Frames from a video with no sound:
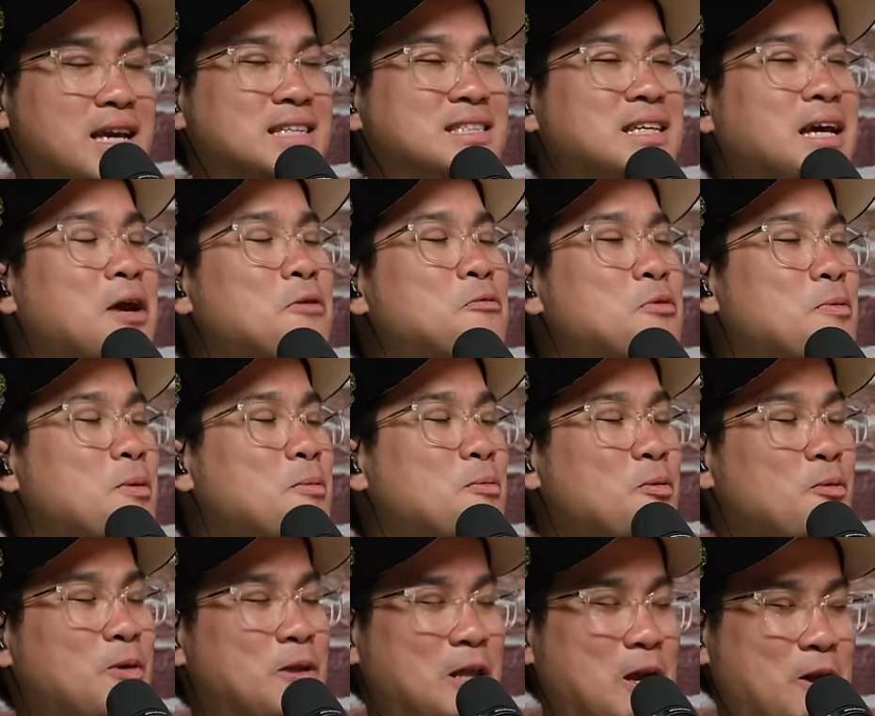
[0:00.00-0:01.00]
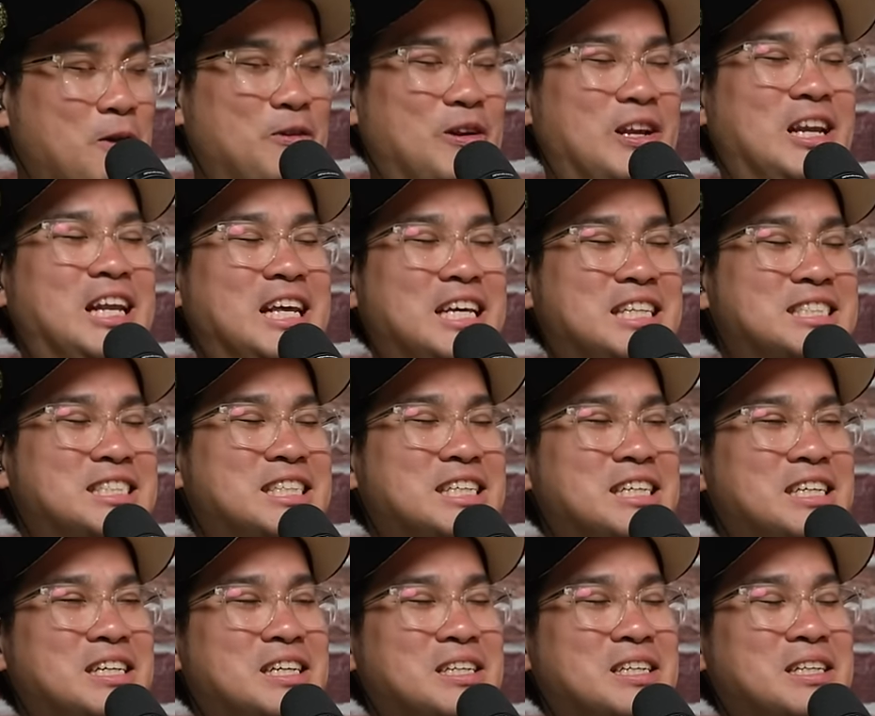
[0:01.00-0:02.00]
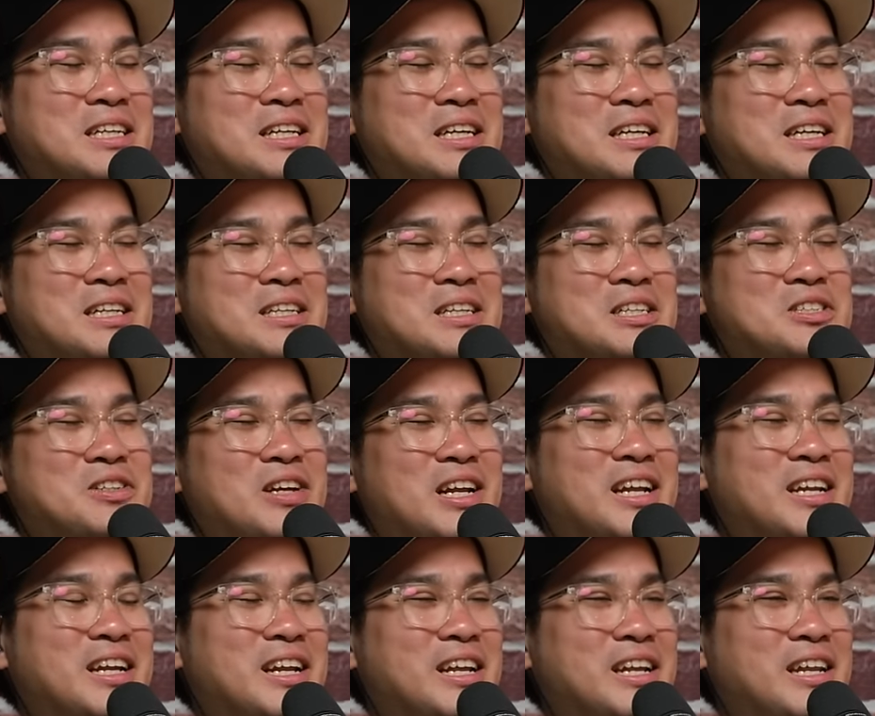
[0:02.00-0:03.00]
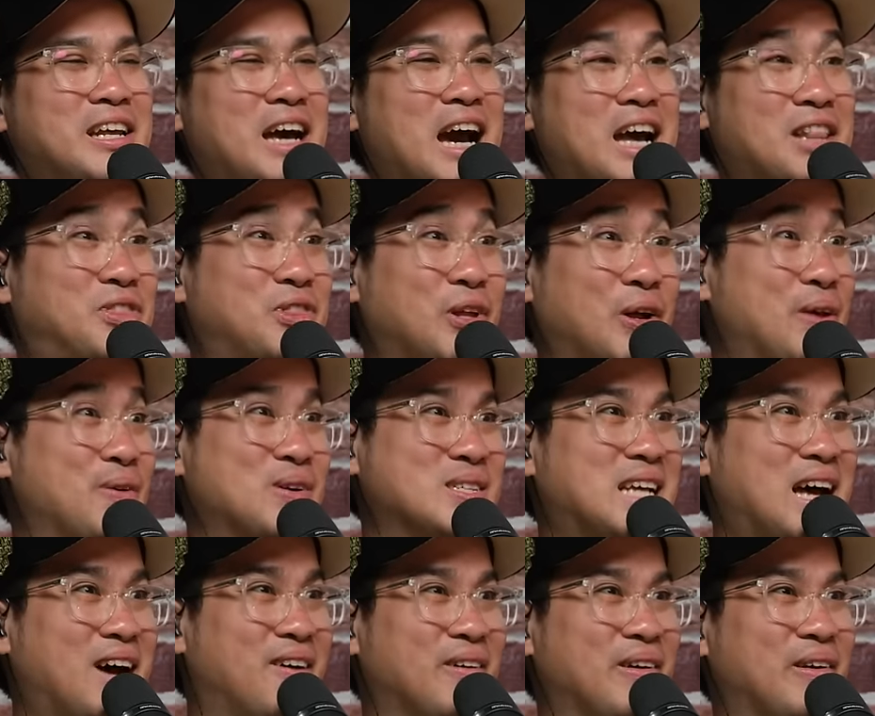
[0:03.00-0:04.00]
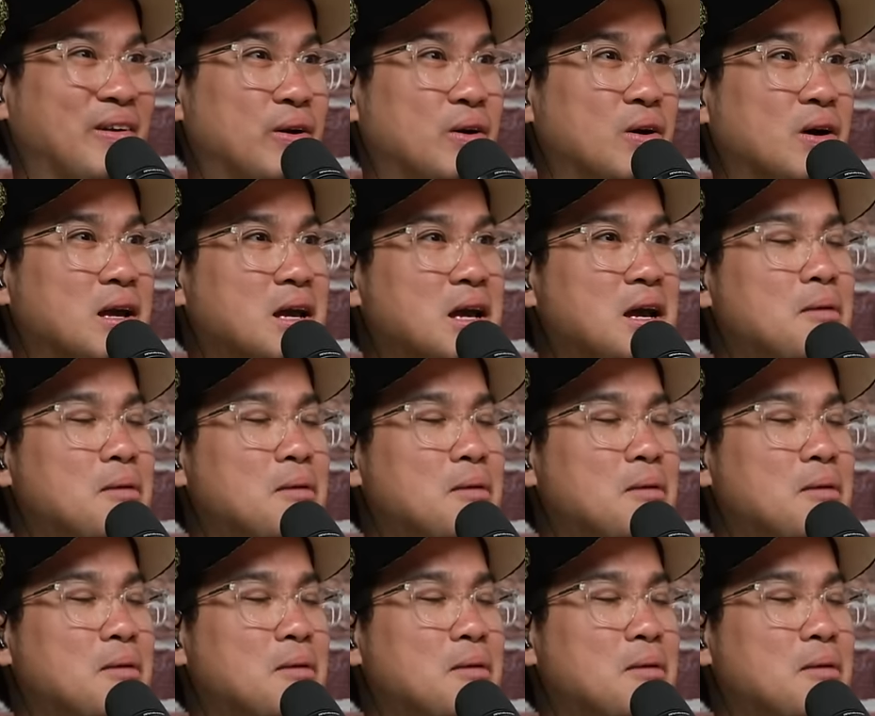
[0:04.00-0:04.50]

It's like, remember when they released the, the the trailer the other day? I thought it was out, you know.